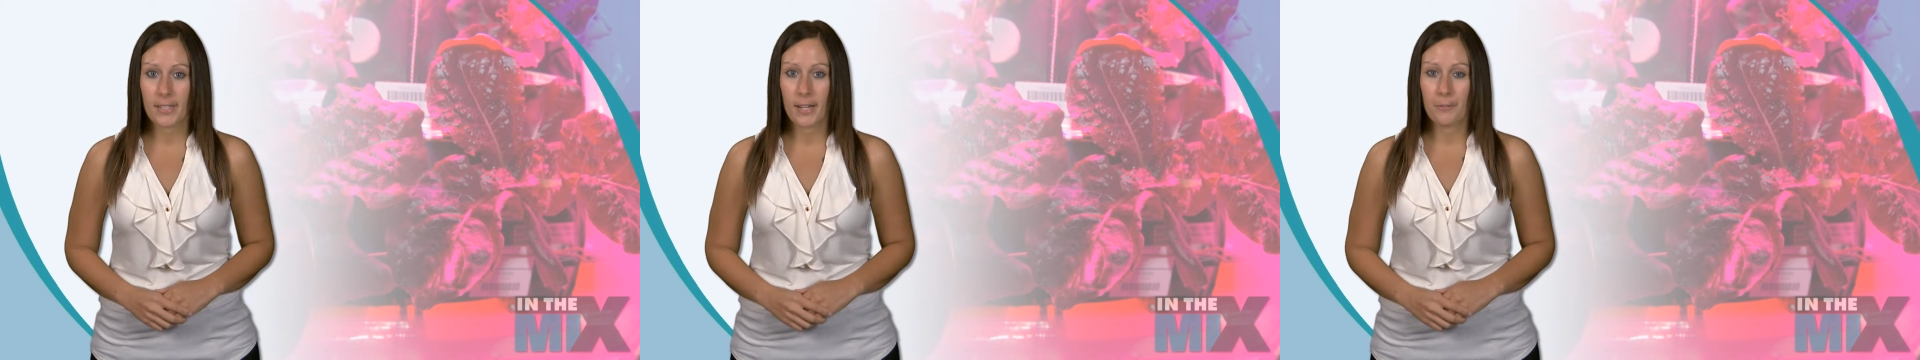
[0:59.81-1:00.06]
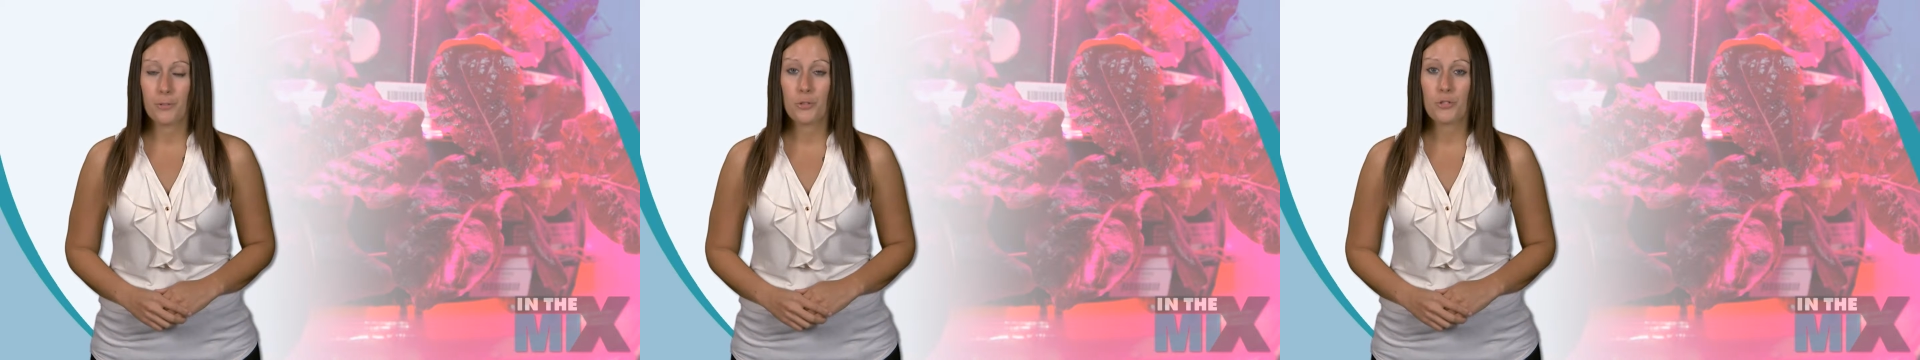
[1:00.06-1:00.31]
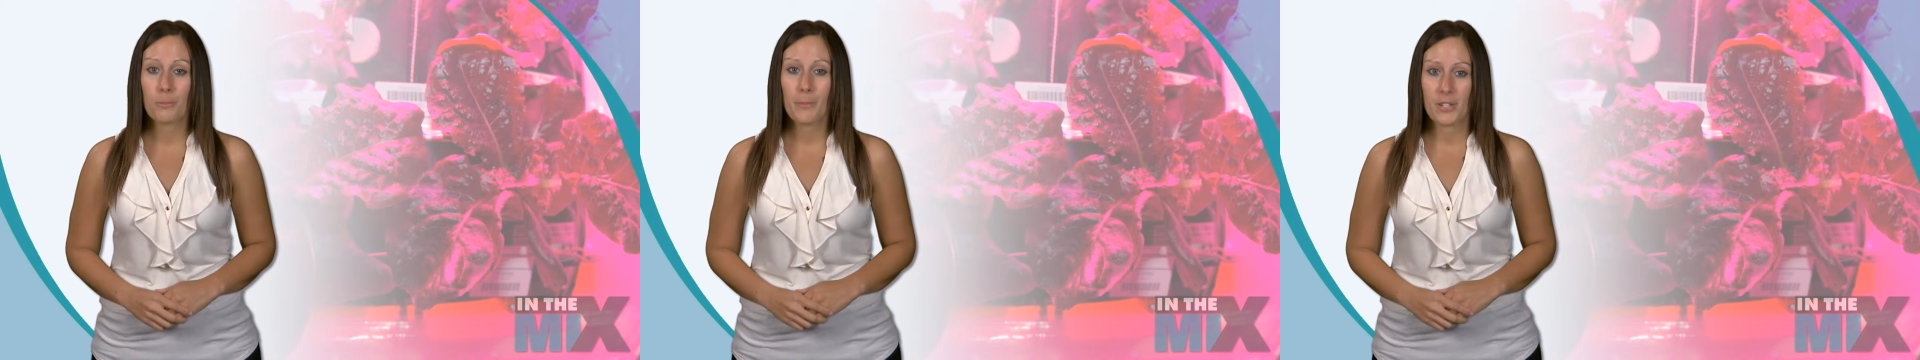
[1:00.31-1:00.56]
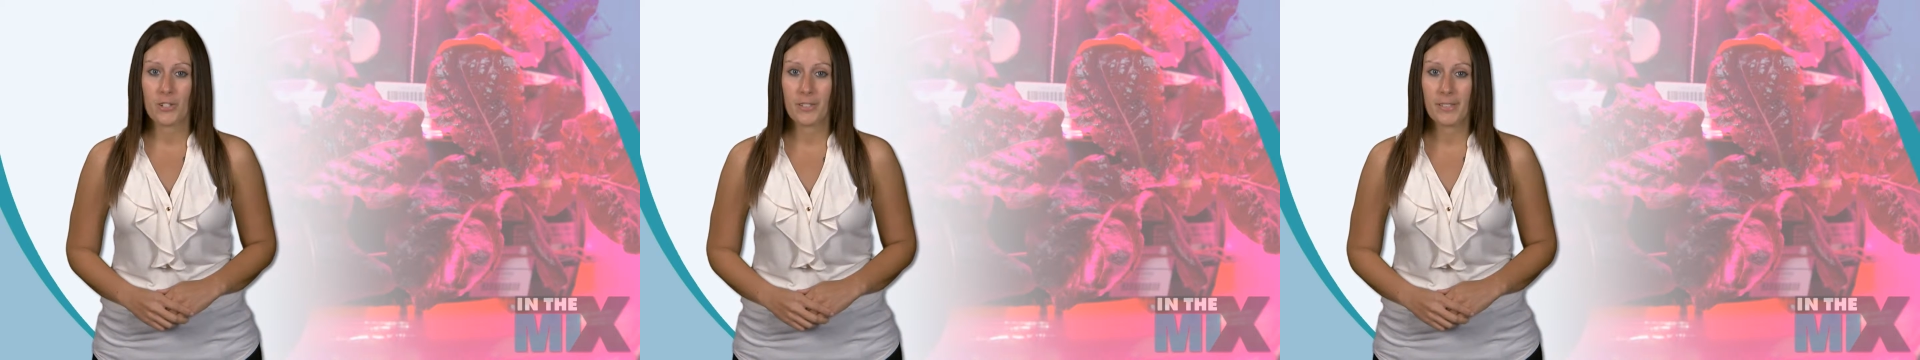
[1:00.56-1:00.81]
on future
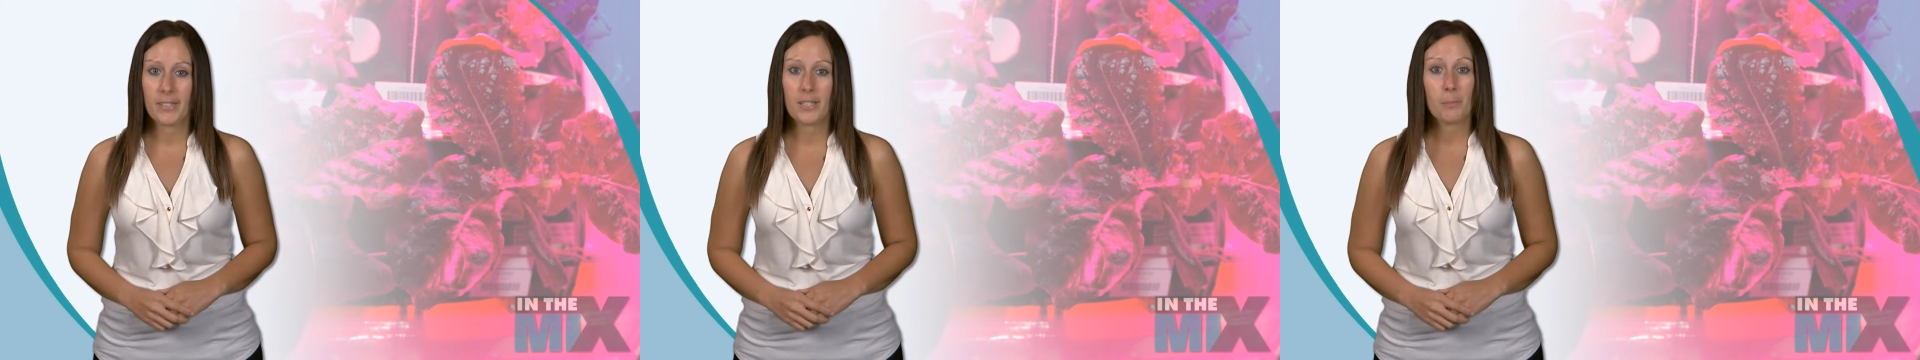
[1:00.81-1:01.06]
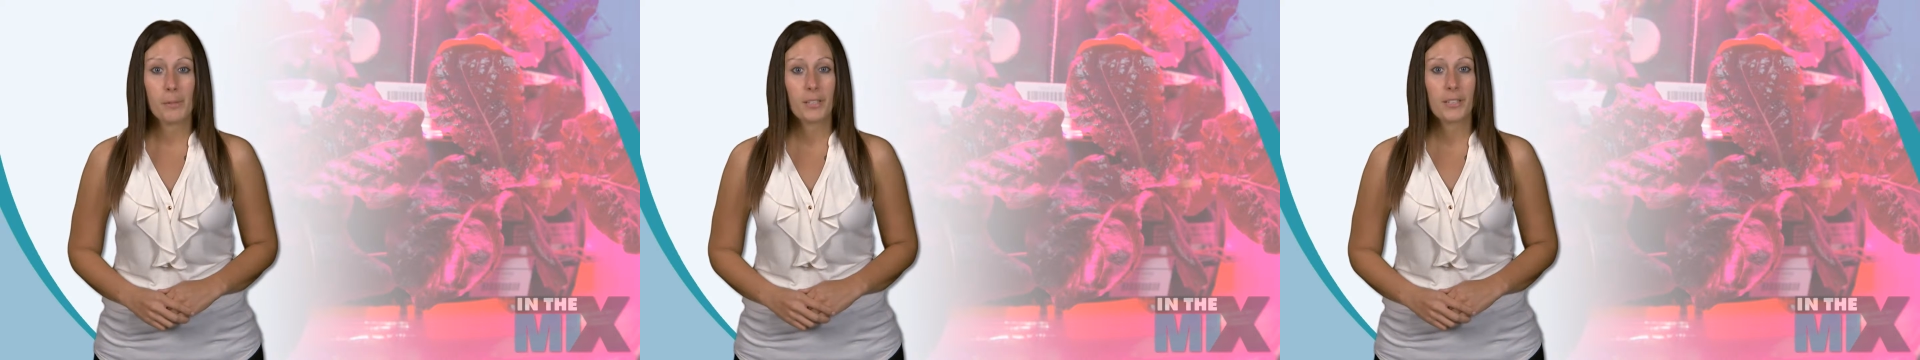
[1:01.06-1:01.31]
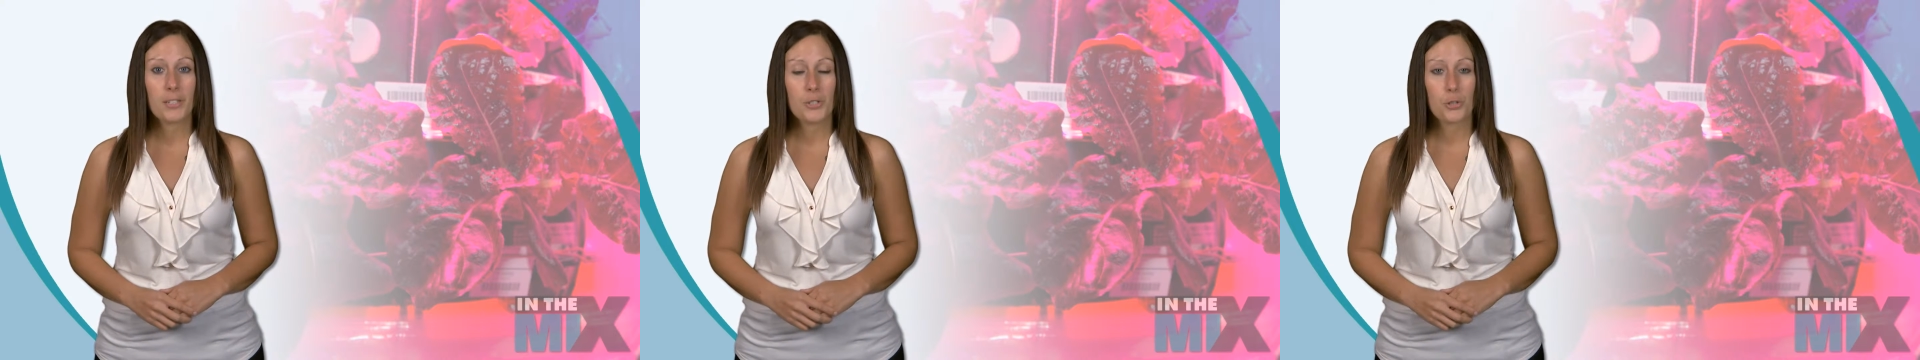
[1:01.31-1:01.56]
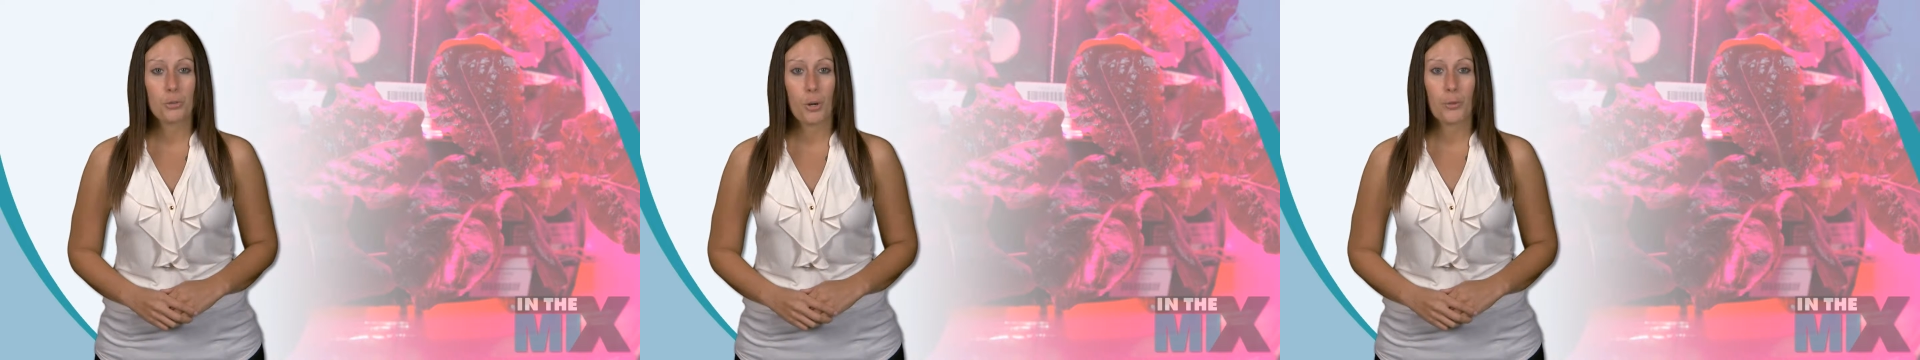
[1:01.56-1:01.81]
missions the ability to
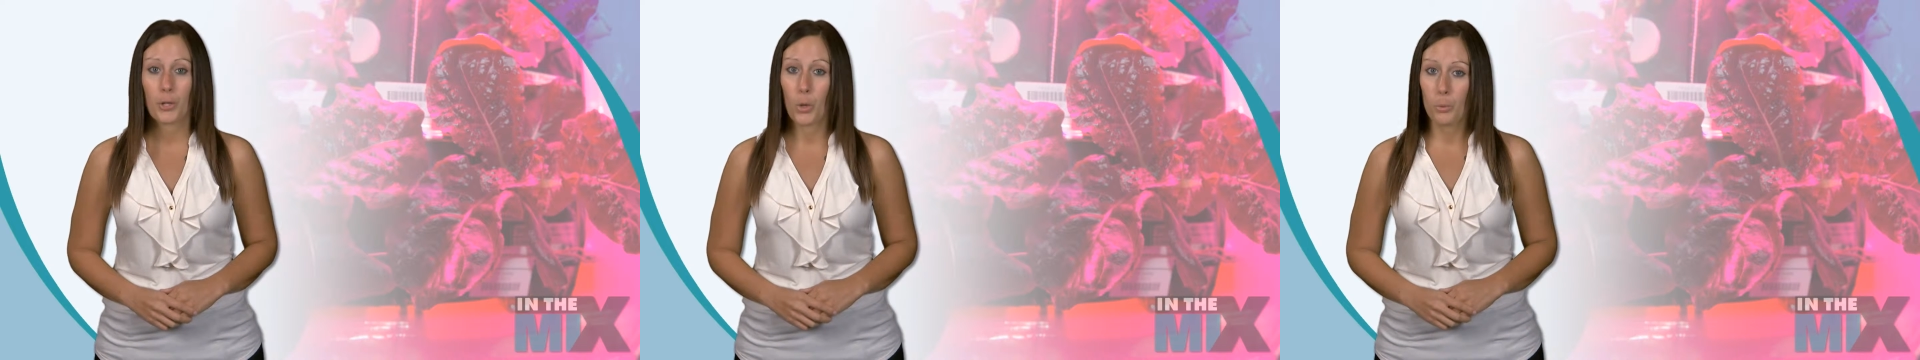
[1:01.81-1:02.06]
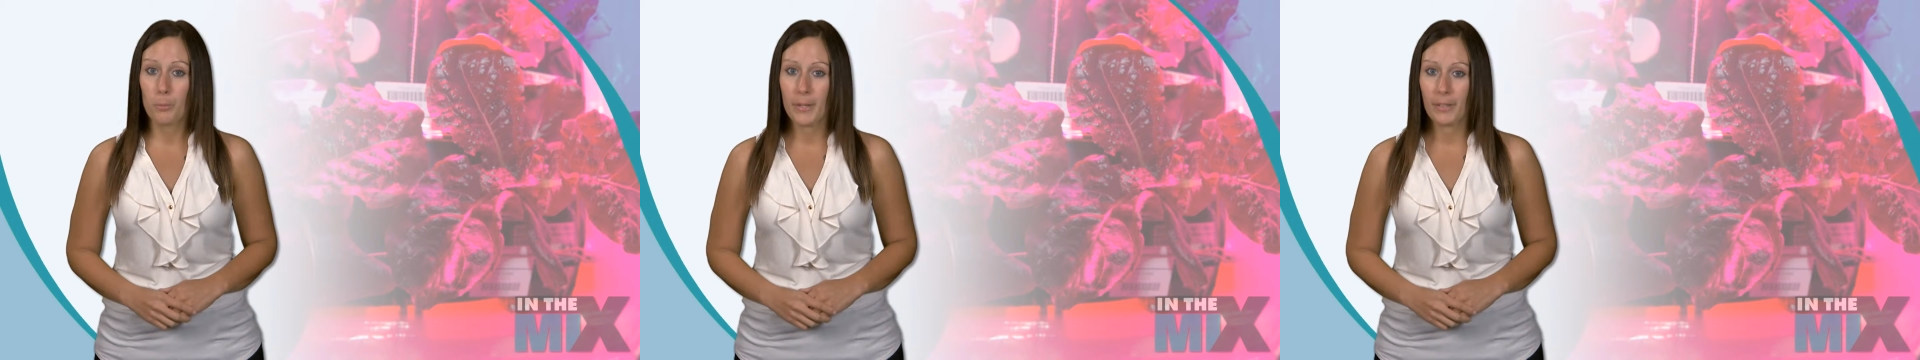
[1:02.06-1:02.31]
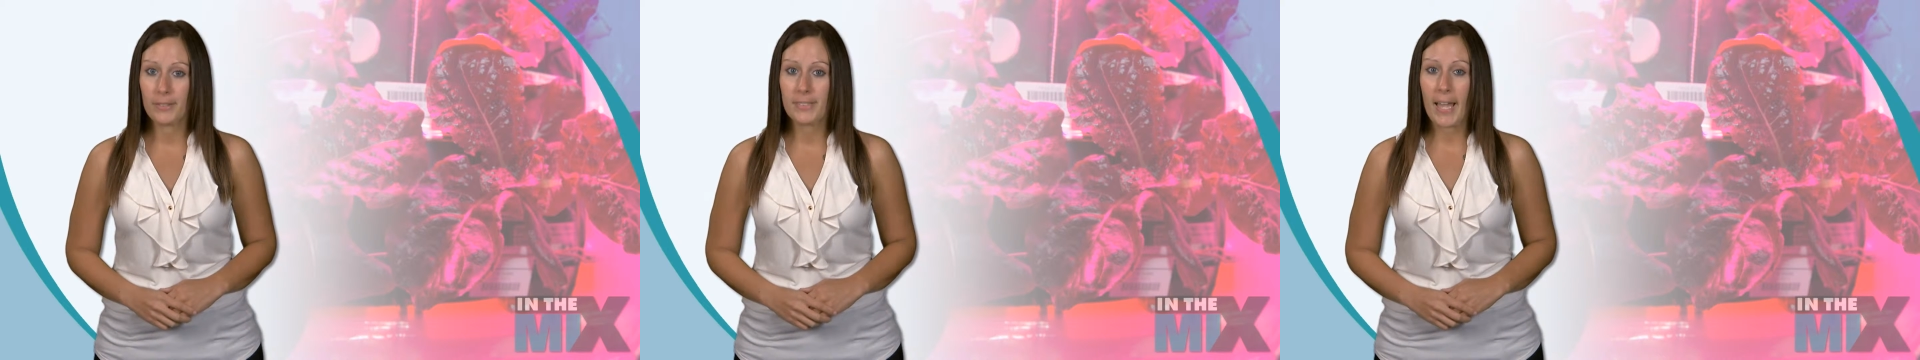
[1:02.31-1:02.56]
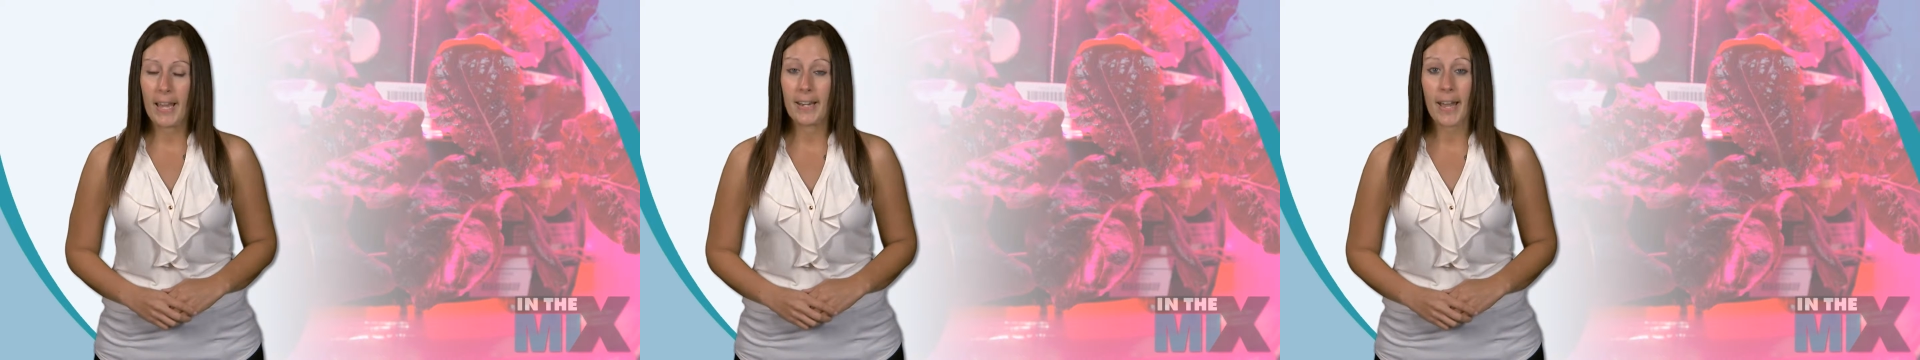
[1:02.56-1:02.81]
grow their own meals
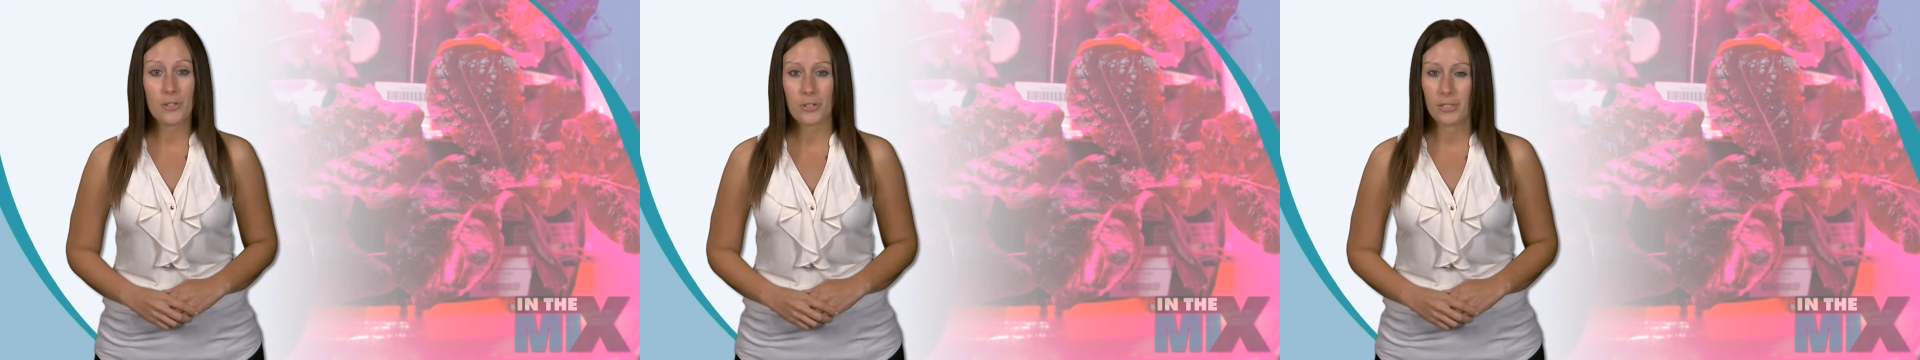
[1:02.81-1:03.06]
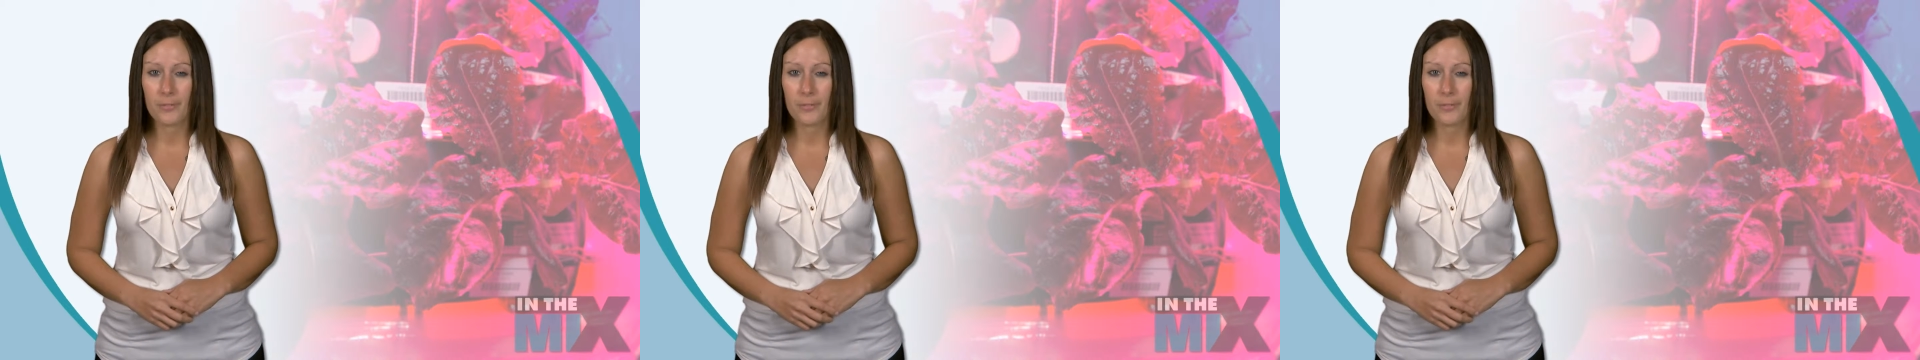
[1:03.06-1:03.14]
and not just